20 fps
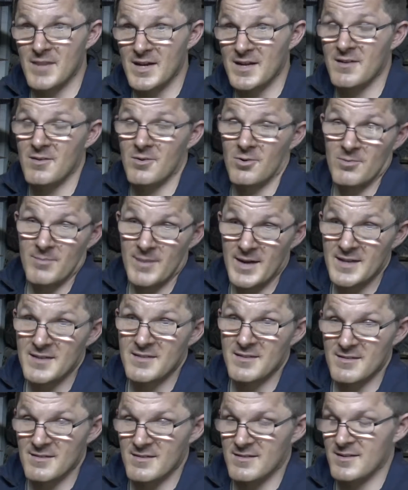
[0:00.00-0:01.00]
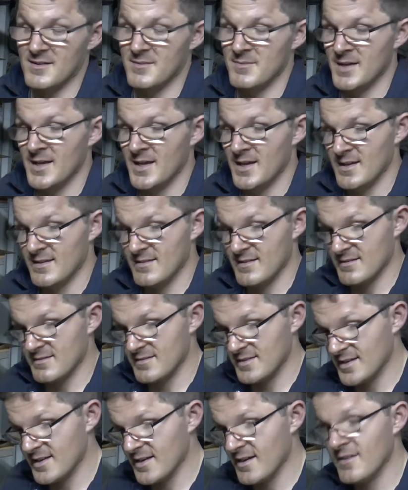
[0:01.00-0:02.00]
make the time to
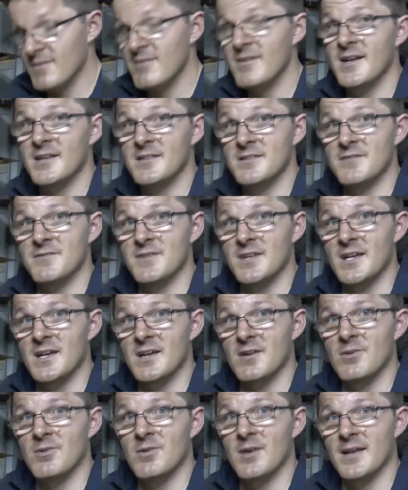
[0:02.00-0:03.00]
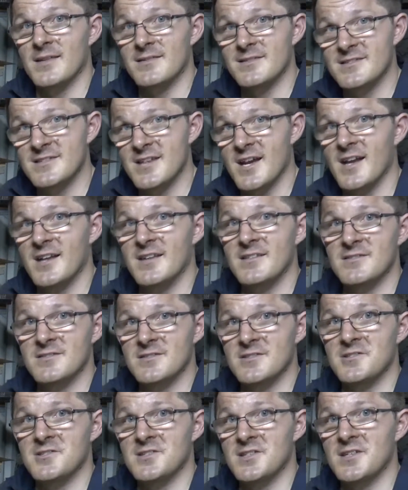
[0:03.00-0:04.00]
actually go around your vehicle and change
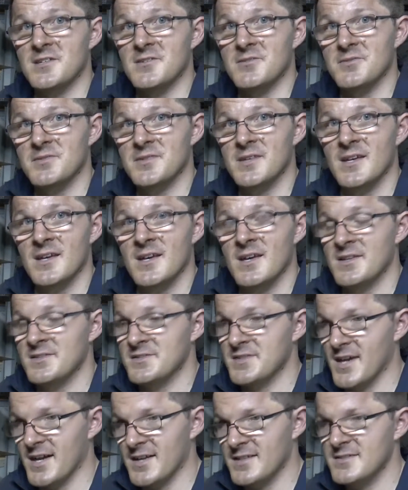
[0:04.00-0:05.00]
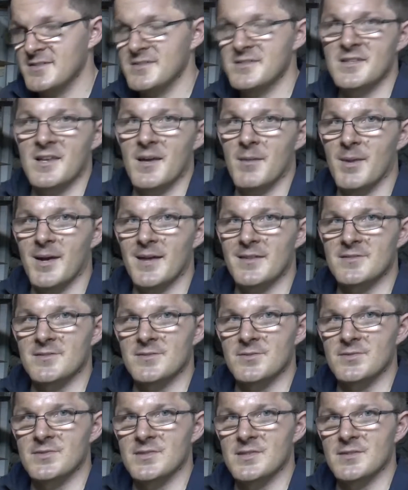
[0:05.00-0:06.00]
the seals, change your stub
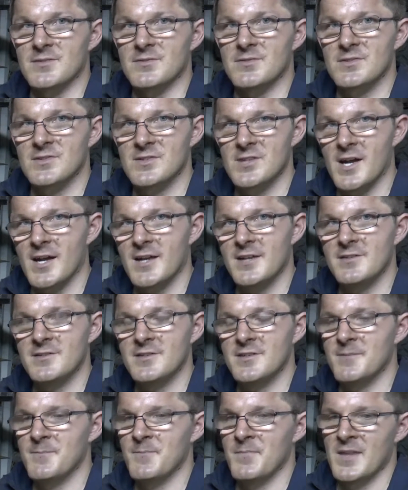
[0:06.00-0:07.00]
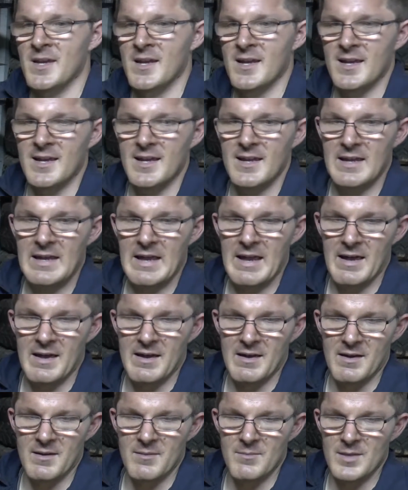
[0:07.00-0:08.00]
axle seals, change your
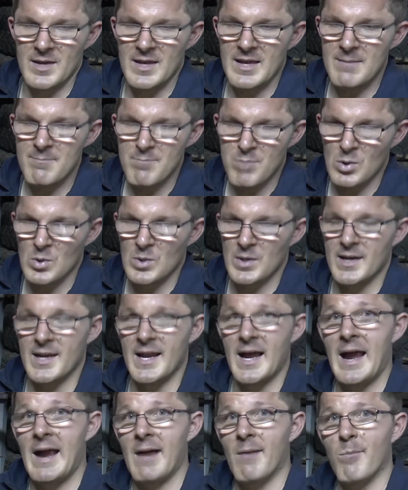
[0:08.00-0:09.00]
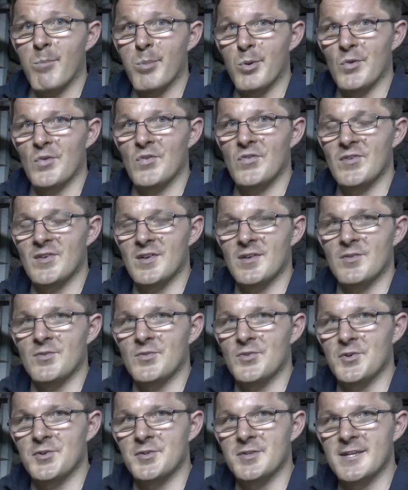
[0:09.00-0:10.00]
input and output
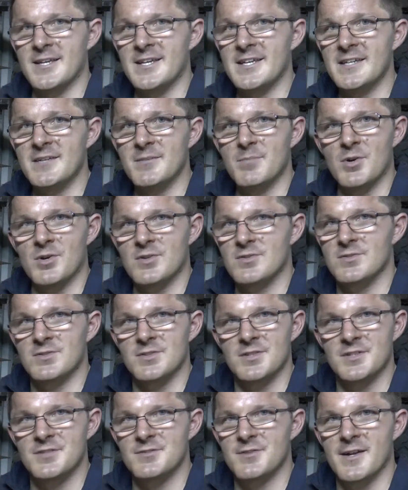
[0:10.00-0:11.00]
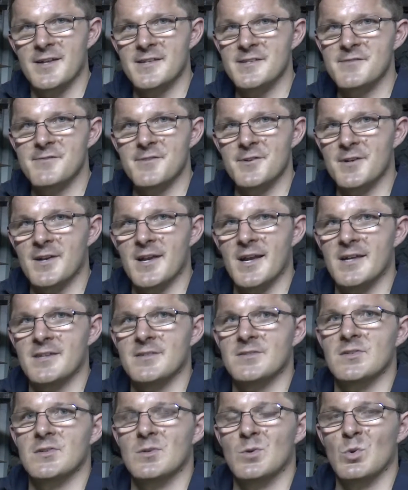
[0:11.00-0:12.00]
seals on your gearbox or your transfer
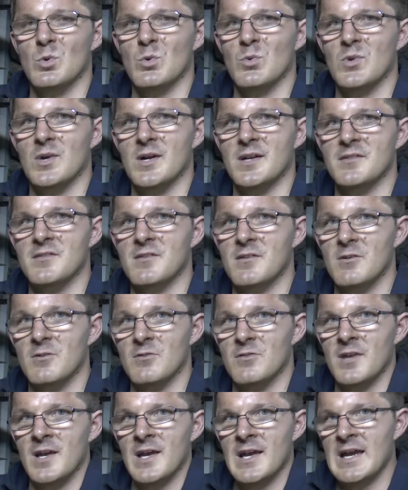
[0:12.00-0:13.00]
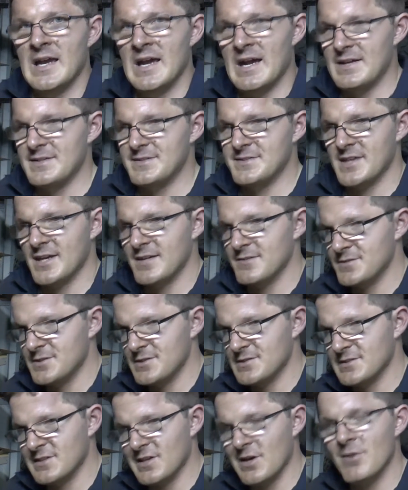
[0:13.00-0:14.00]
case and all the rest, because it saves
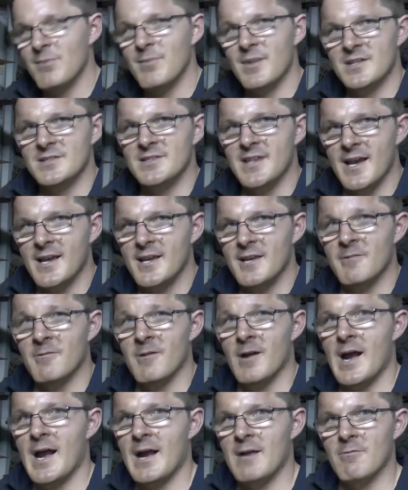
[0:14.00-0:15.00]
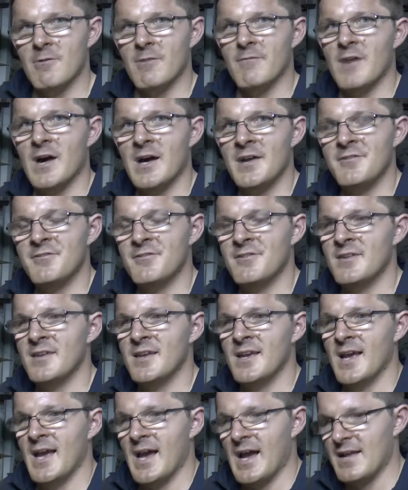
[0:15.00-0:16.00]
you so much aggravation,
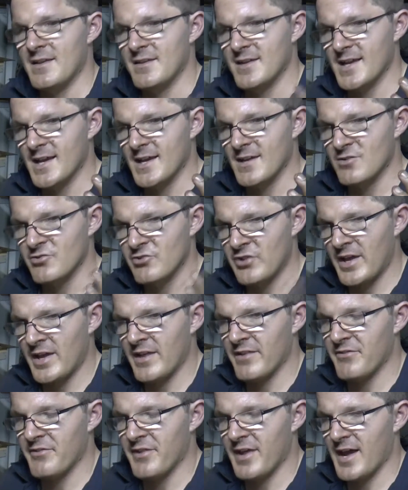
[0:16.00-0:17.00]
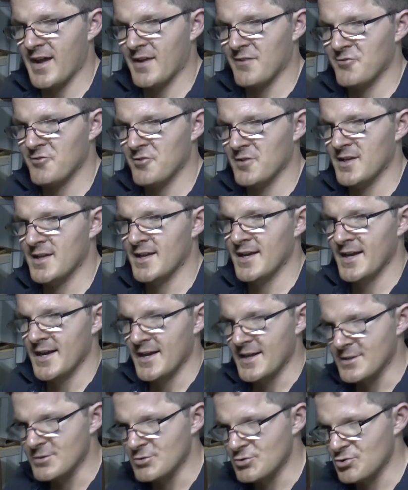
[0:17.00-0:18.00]
and you get a chance to actually
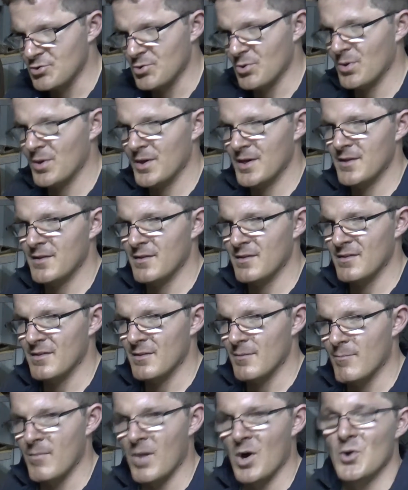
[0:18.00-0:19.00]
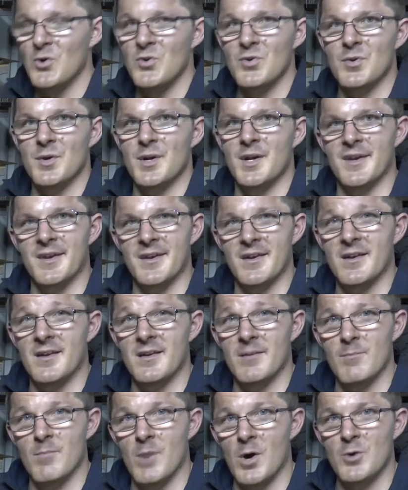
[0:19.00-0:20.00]
enjoy the
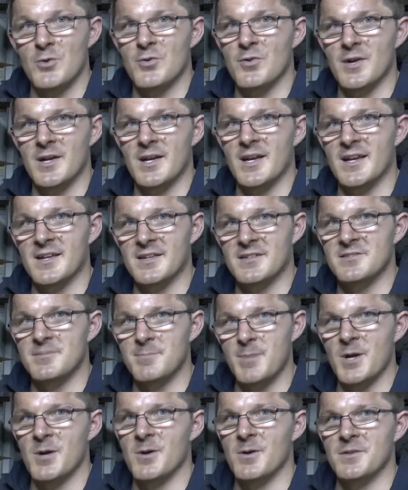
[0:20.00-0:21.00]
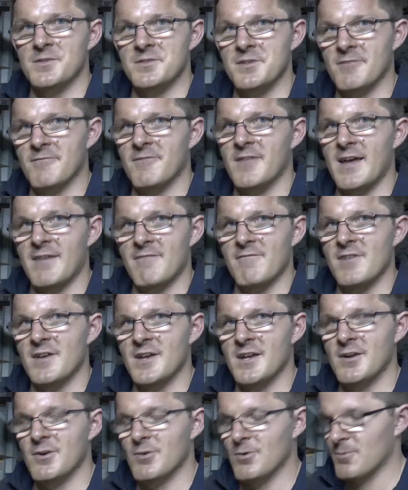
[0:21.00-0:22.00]
motoring experience of that
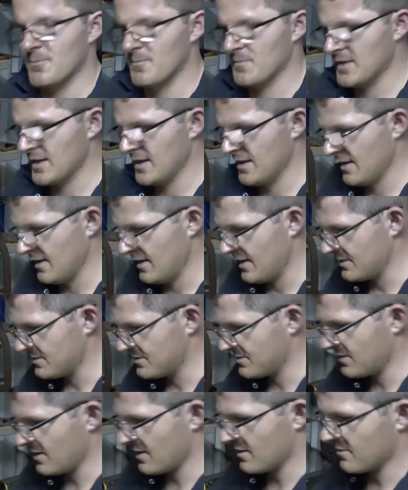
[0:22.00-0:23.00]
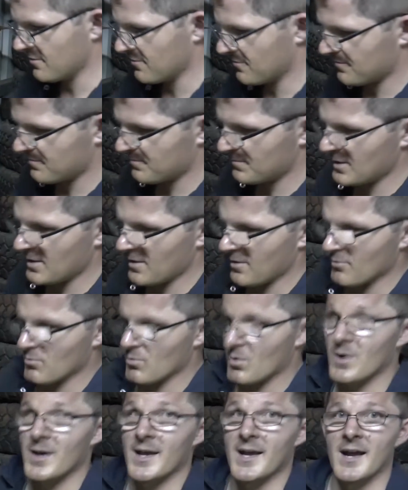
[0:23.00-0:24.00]
vehicle, instead of, you know,
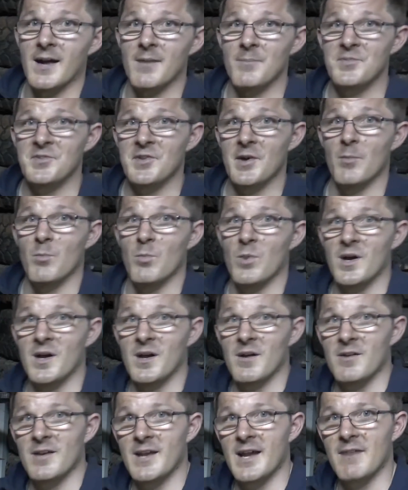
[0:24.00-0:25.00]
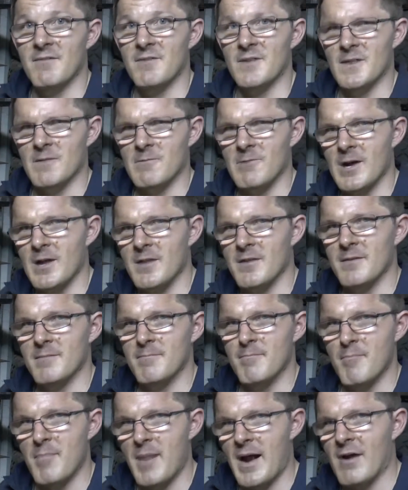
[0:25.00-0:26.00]
rocking up somewhere and having the rather
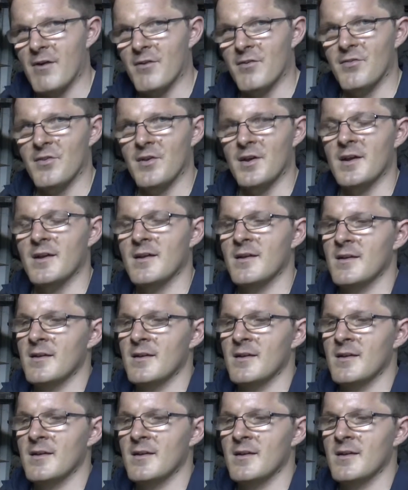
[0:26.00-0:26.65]
embarrassing